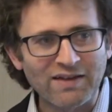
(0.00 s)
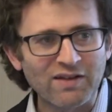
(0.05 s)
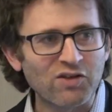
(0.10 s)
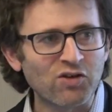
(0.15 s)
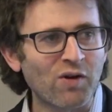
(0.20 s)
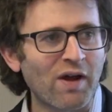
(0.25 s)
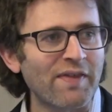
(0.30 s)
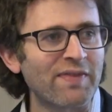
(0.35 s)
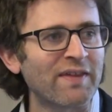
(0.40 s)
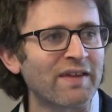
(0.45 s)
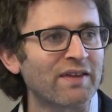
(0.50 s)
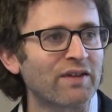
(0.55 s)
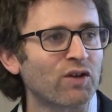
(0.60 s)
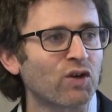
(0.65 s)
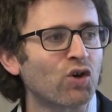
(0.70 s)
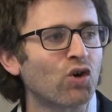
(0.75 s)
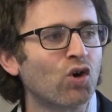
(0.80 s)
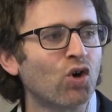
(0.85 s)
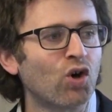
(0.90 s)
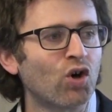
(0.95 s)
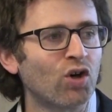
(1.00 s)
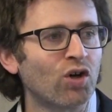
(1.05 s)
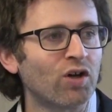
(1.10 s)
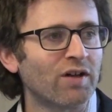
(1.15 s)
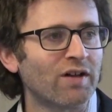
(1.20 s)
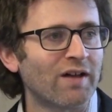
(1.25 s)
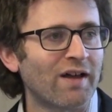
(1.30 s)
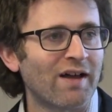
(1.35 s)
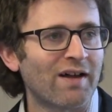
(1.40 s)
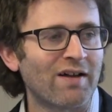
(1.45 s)
I think at the core
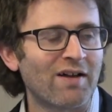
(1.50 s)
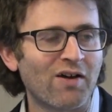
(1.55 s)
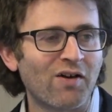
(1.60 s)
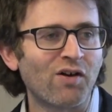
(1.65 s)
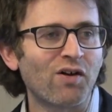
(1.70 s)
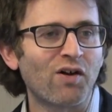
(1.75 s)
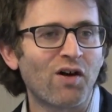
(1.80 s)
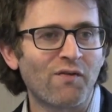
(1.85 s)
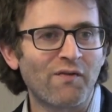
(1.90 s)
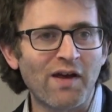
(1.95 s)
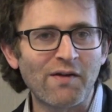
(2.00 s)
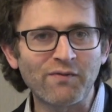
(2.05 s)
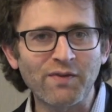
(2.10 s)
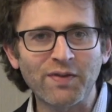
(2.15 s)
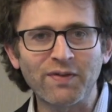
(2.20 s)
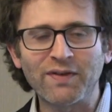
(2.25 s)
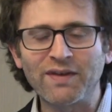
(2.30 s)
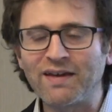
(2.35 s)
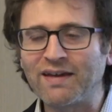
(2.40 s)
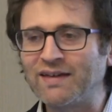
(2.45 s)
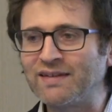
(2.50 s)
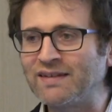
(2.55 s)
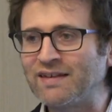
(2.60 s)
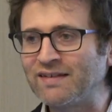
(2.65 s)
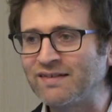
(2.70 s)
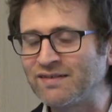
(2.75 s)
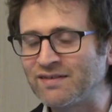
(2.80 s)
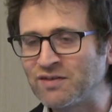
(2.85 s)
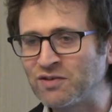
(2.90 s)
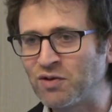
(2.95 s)
of everything, and
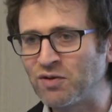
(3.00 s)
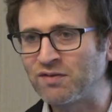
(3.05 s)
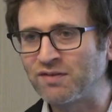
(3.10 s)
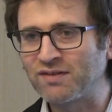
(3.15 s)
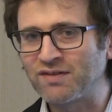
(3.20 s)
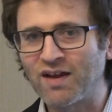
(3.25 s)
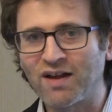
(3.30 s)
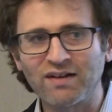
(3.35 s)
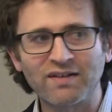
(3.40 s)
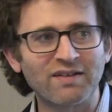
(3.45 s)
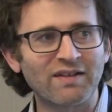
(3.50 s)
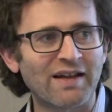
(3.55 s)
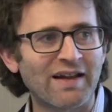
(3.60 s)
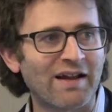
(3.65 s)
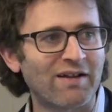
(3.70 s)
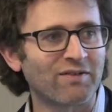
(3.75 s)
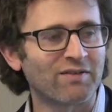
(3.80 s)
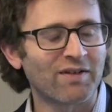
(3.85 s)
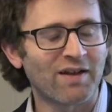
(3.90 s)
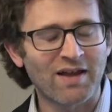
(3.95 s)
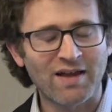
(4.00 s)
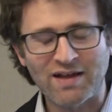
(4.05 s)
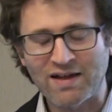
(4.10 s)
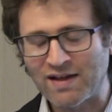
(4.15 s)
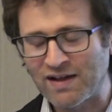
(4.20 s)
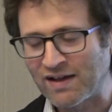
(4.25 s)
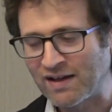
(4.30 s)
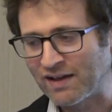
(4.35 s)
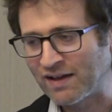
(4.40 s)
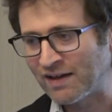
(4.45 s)
this, started out,
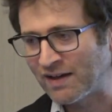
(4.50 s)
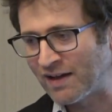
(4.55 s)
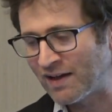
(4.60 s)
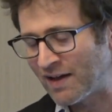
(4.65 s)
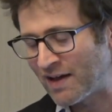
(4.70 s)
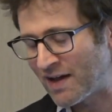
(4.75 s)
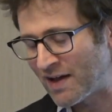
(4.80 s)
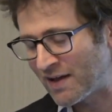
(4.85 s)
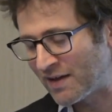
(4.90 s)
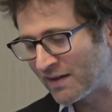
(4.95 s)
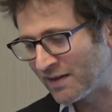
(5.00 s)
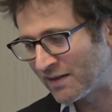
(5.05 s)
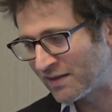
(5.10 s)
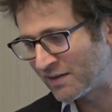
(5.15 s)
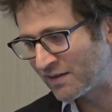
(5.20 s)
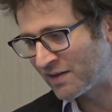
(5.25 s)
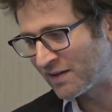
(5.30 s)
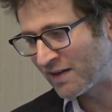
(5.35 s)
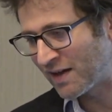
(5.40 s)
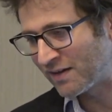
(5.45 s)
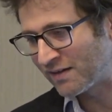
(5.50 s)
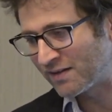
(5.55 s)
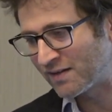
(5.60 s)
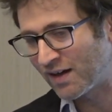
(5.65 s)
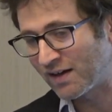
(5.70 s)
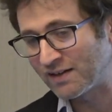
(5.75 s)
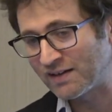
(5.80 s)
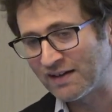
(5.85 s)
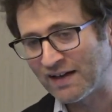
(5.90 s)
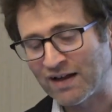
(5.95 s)
the day
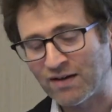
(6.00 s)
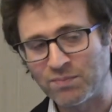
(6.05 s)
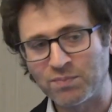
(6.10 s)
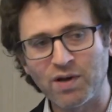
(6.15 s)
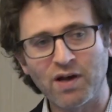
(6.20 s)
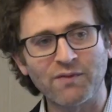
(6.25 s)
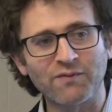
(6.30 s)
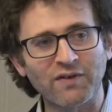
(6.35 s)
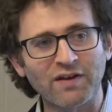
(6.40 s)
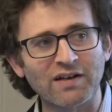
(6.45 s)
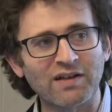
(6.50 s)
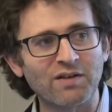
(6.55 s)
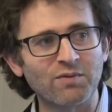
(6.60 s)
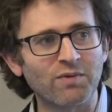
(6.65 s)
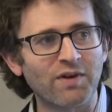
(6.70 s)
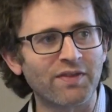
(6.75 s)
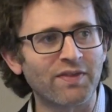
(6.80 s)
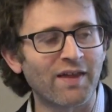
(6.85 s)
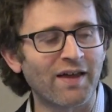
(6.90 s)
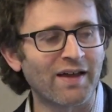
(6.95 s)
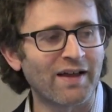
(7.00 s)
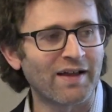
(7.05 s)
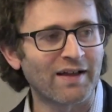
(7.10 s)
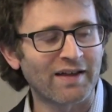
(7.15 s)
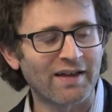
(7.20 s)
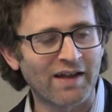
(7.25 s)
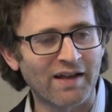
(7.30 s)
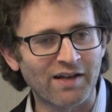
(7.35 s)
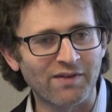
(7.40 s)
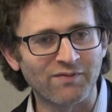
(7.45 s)
started out perfectly with
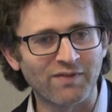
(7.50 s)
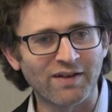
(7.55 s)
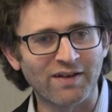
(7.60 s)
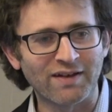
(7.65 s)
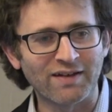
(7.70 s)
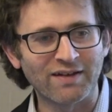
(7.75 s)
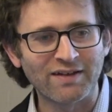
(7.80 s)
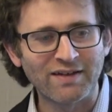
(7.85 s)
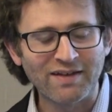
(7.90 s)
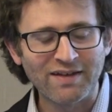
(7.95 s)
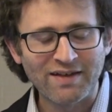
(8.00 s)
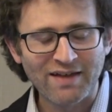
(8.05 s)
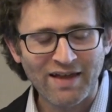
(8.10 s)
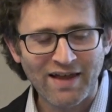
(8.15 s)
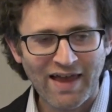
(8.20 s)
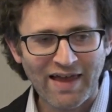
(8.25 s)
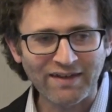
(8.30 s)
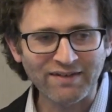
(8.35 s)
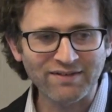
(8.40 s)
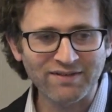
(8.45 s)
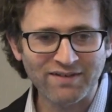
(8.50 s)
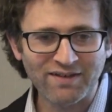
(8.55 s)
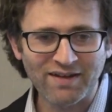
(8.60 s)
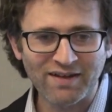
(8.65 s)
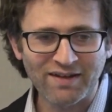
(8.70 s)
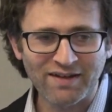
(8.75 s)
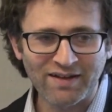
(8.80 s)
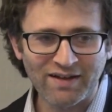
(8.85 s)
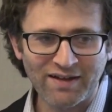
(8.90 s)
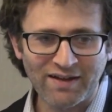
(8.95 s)
kind of
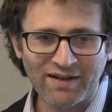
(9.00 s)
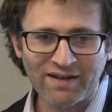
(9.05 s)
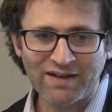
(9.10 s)
Esther